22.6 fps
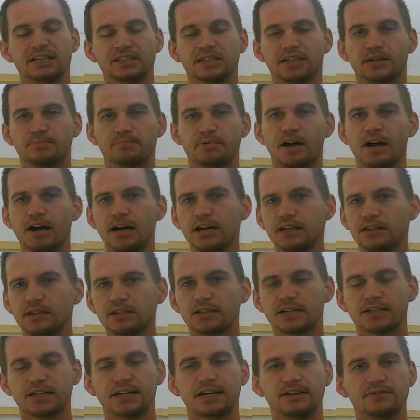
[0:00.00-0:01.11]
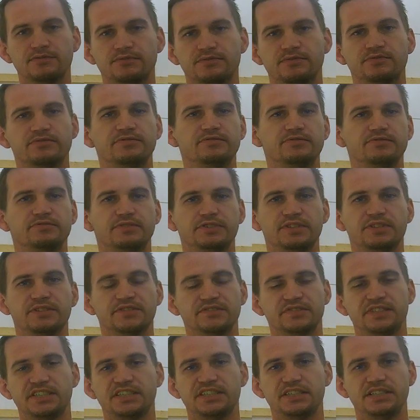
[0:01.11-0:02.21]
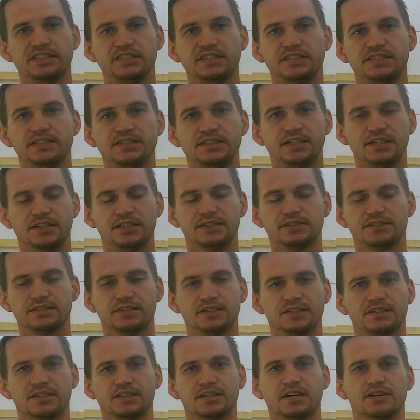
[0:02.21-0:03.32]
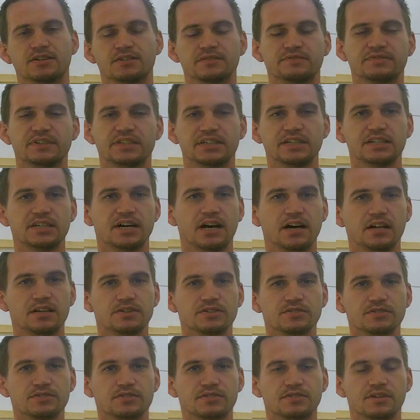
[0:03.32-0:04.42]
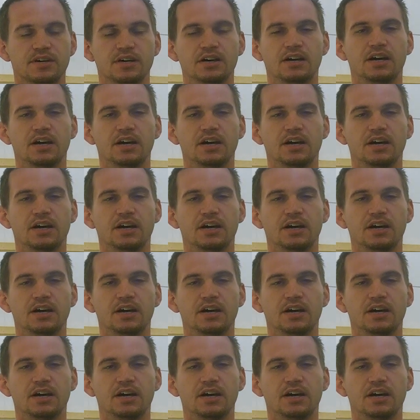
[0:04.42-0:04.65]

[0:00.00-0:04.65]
you're probably looking at $50 to $150,